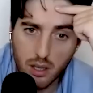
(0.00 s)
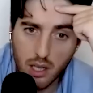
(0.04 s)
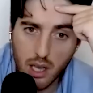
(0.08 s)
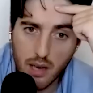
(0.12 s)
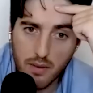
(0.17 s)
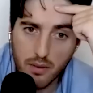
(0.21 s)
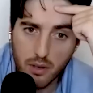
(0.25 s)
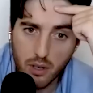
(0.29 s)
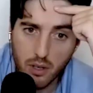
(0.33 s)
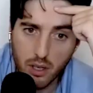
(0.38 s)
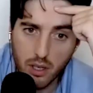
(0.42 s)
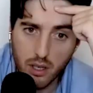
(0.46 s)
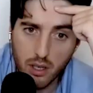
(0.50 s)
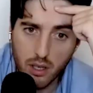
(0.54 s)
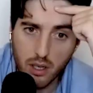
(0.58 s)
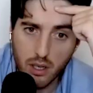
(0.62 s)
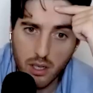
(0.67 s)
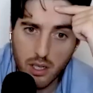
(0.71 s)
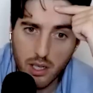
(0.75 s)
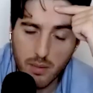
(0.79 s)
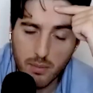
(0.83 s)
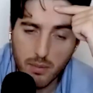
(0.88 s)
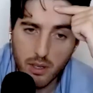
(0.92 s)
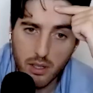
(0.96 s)
they've got a
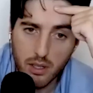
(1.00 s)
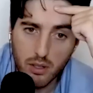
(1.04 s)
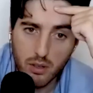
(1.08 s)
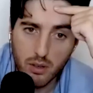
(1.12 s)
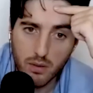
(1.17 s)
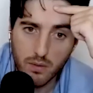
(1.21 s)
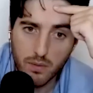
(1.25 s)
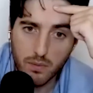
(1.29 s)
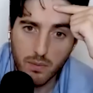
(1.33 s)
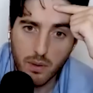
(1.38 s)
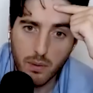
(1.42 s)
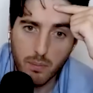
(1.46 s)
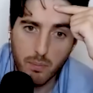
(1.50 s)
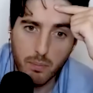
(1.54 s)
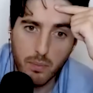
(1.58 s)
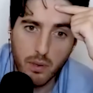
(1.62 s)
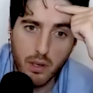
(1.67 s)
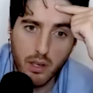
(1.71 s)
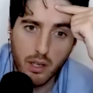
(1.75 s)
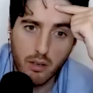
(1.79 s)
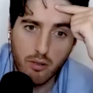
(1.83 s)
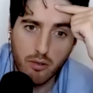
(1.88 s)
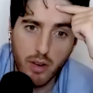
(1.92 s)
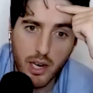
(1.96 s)
similar sort of
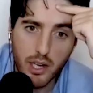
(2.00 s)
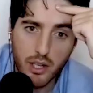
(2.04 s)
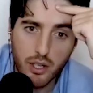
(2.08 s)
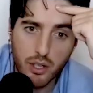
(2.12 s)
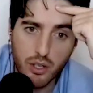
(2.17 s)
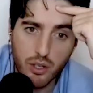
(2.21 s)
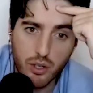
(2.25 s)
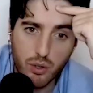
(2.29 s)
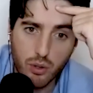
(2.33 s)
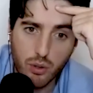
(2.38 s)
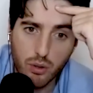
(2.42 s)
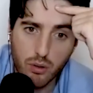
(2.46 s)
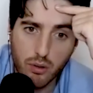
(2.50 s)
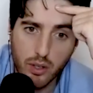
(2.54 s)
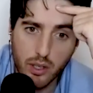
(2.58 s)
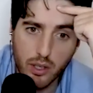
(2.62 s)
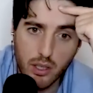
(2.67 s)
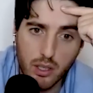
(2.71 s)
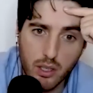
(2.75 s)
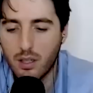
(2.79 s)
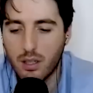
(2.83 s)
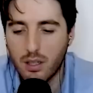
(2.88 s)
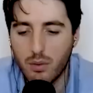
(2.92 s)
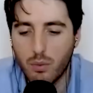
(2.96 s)
a creation story.
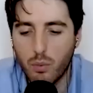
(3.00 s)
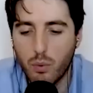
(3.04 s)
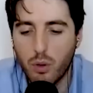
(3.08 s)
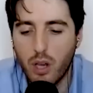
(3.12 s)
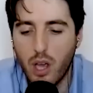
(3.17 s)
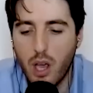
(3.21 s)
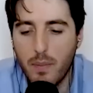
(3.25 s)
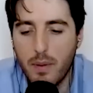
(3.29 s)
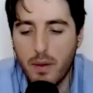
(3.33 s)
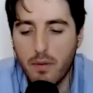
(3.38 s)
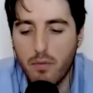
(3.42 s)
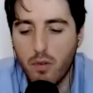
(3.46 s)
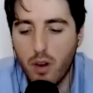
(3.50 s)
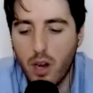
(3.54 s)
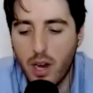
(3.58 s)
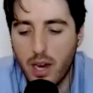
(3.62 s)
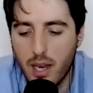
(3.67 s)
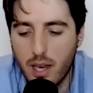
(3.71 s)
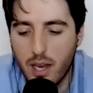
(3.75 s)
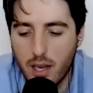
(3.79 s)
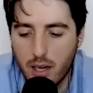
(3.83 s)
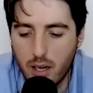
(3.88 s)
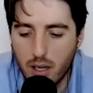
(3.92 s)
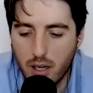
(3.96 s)
Would I be
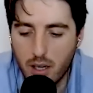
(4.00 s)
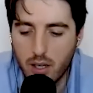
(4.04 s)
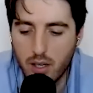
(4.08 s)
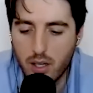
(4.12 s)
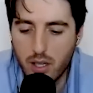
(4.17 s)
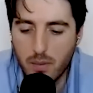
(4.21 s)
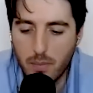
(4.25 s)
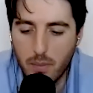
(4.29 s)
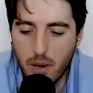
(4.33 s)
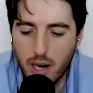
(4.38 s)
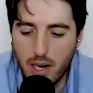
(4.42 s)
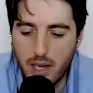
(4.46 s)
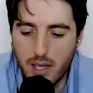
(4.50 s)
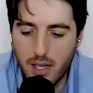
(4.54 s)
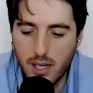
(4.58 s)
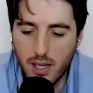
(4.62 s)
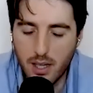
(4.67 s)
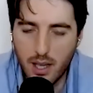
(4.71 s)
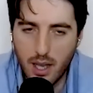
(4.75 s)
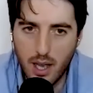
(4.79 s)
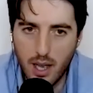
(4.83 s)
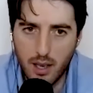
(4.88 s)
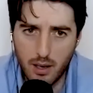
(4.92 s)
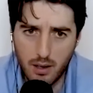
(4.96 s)
right in surmising
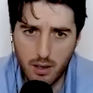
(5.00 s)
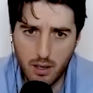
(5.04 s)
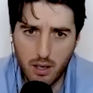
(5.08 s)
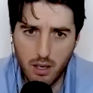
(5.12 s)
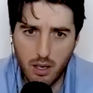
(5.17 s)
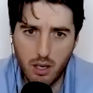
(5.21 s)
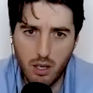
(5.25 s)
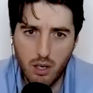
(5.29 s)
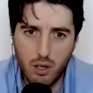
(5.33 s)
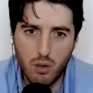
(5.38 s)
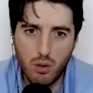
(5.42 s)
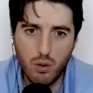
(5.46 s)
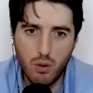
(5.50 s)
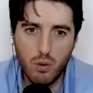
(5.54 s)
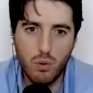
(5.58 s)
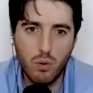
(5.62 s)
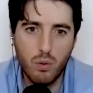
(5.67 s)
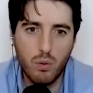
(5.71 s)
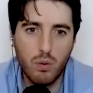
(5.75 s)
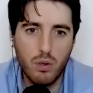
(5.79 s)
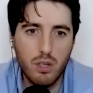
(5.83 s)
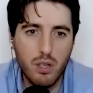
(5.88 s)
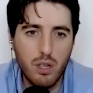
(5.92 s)
that you